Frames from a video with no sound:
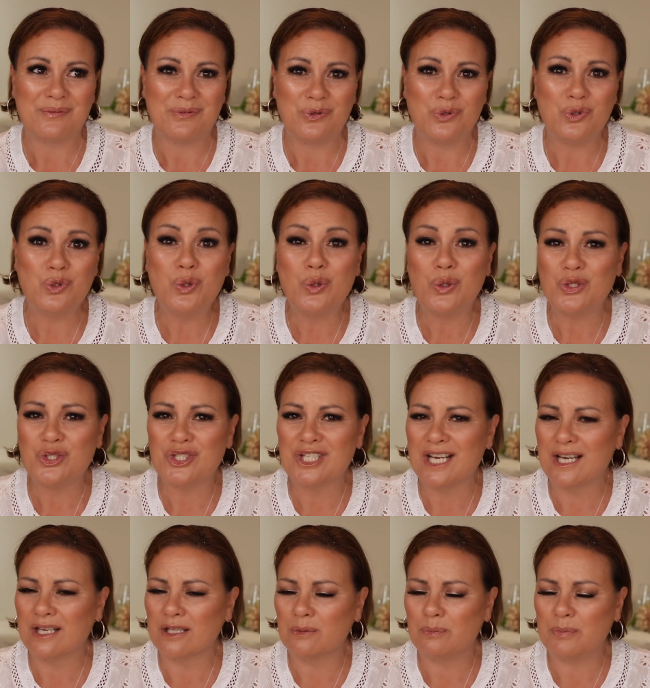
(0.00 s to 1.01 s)
nurture
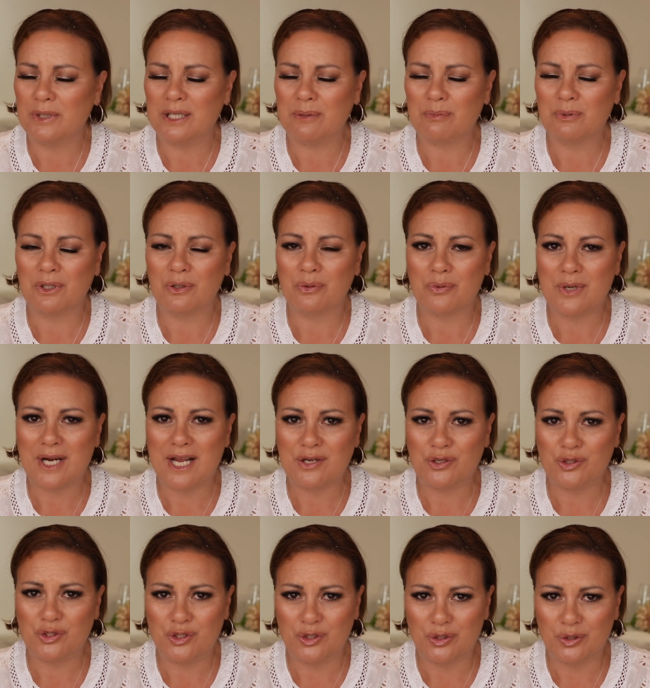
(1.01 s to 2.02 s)
other people
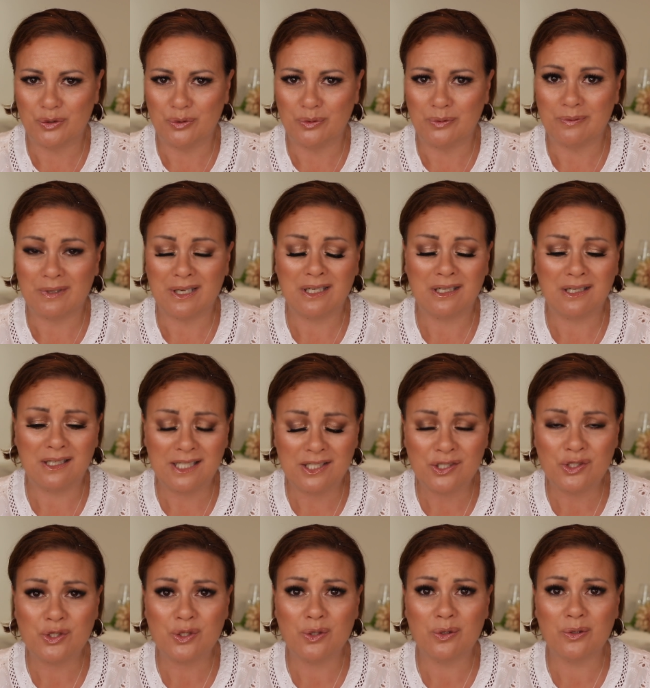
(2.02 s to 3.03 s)
around you.
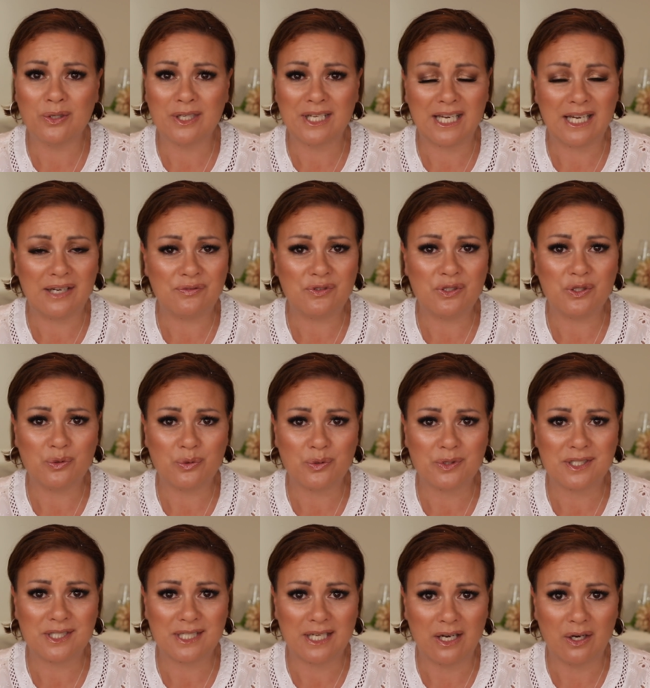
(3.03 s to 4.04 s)
Unless you look after
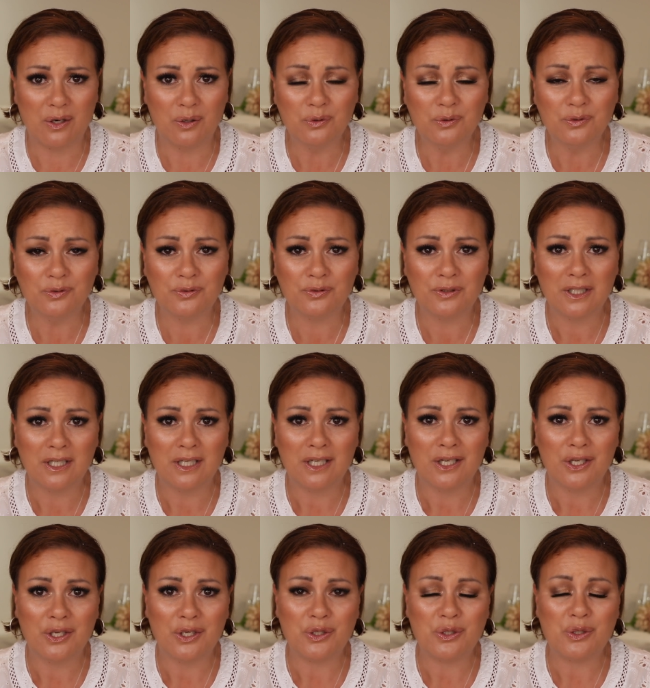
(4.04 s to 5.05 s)
yourself,
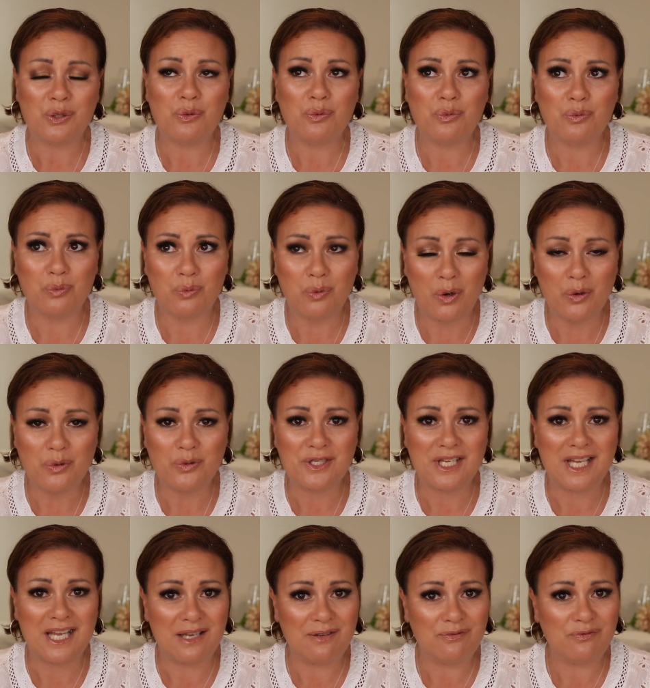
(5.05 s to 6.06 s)
you won't
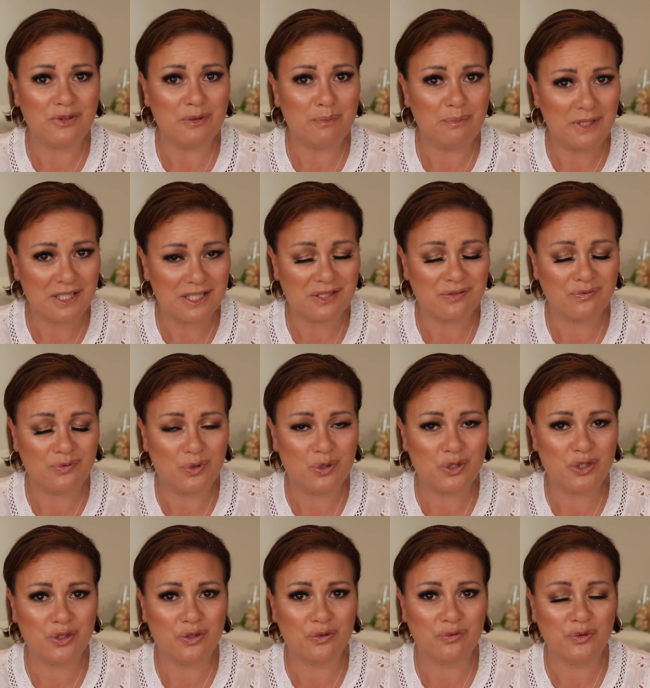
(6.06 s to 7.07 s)
have the best
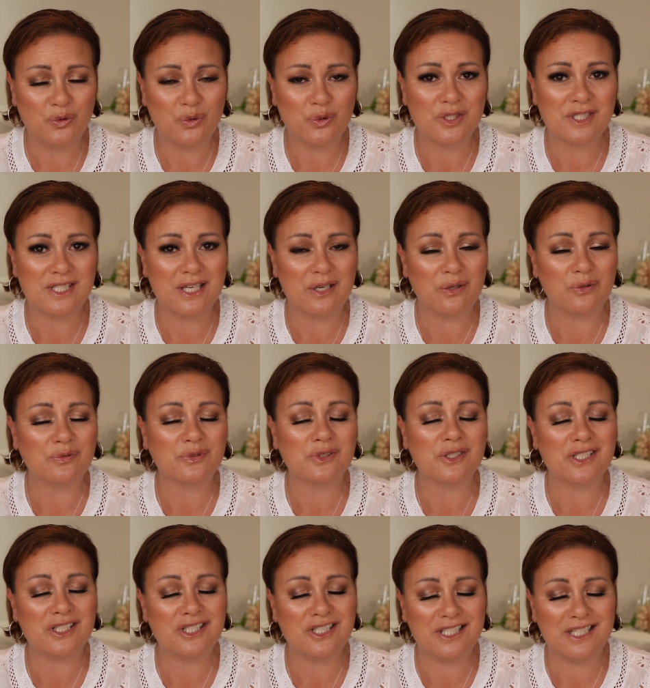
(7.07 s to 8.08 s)
version of yourself
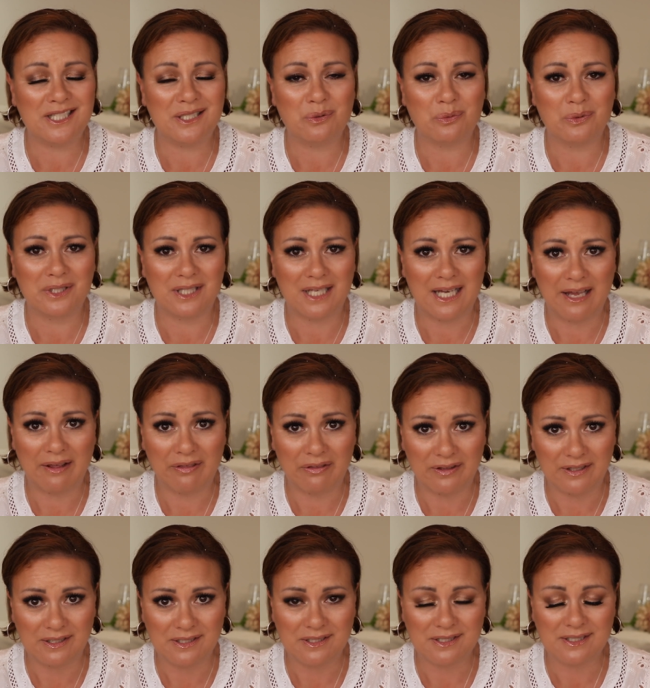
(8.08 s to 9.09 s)
to share with
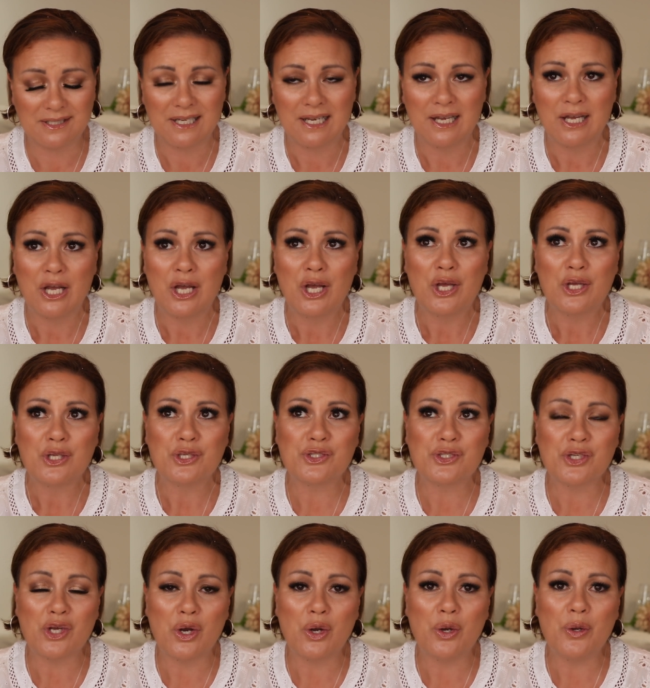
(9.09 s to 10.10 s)
others.
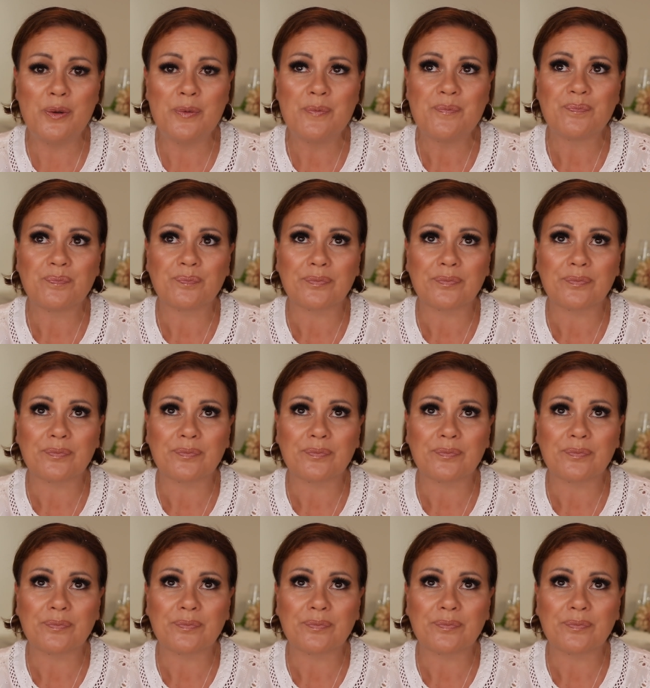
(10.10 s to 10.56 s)
So